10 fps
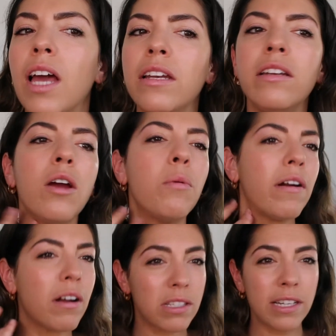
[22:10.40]

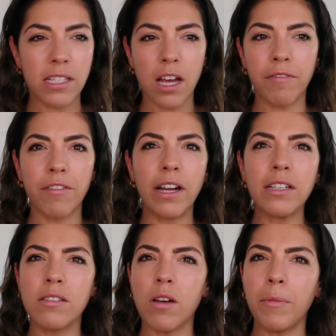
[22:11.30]
Nowhere else needs
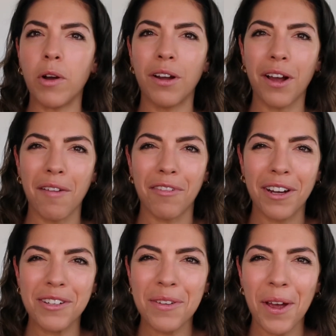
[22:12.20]
covering, so I'm not going to cover
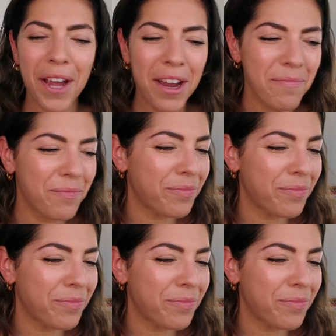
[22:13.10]
it, okay?